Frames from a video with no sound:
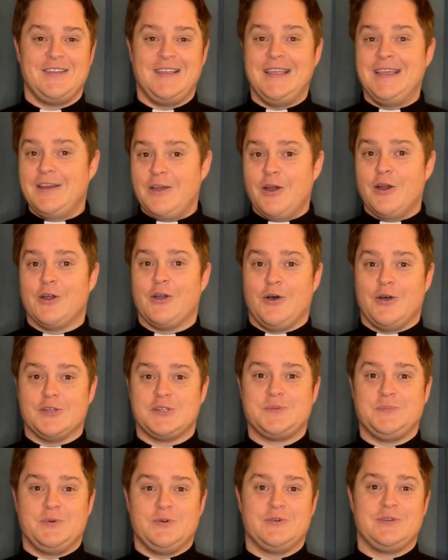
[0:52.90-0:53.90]
In our
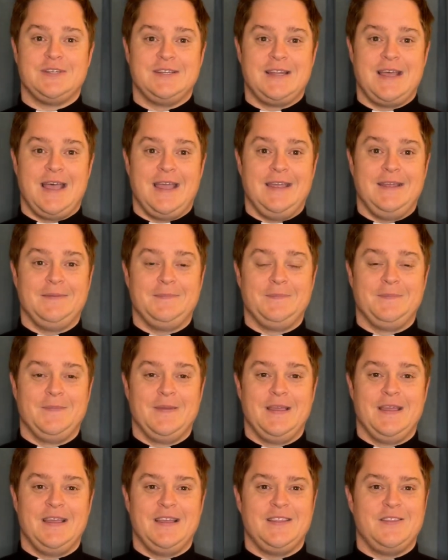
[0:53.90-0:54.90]
gospel today,
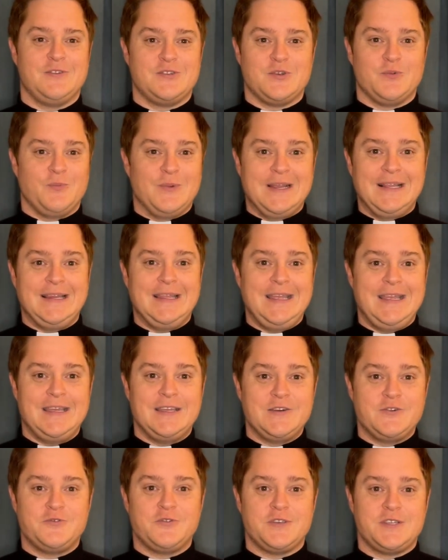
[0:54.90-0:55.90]
there's a really
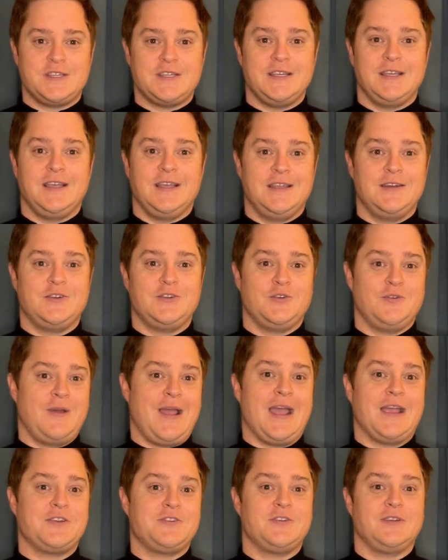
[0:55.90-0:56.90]
interesting
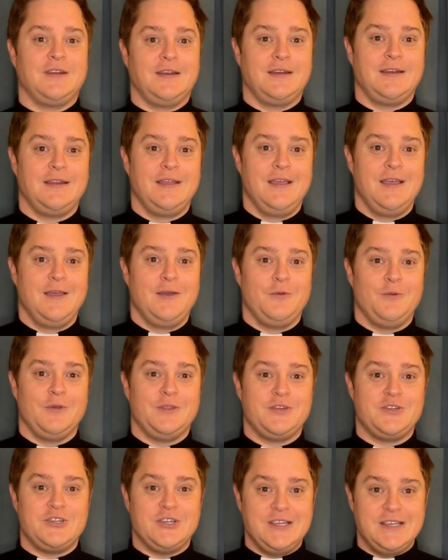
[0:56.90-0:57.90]
interaction
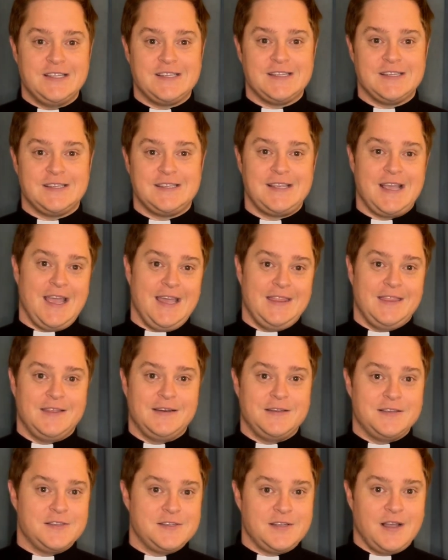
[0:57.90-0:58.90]
with Jesus and the
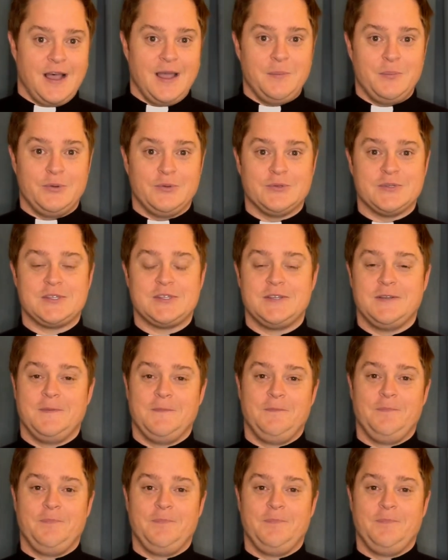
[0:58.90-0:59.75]
disciples.